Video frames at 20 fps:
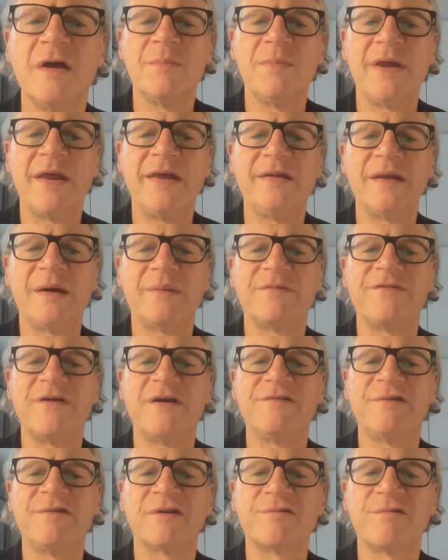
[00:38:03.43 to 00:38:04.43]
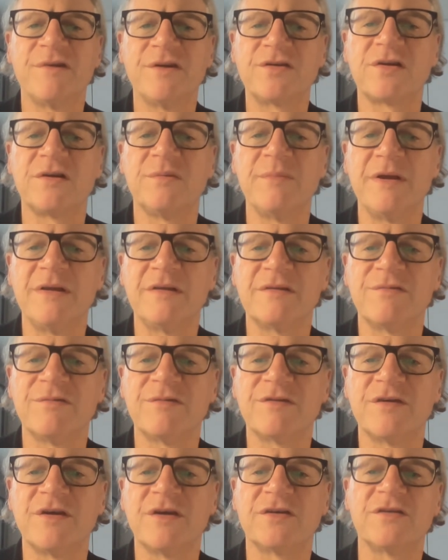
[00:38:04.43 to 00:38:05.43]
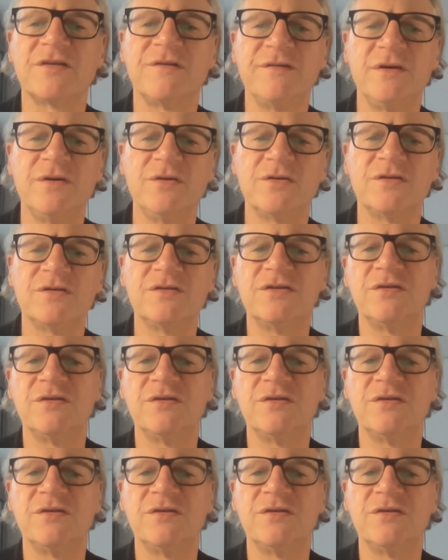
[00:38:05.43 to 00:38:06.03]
but end up favoring traditional means of research diffusion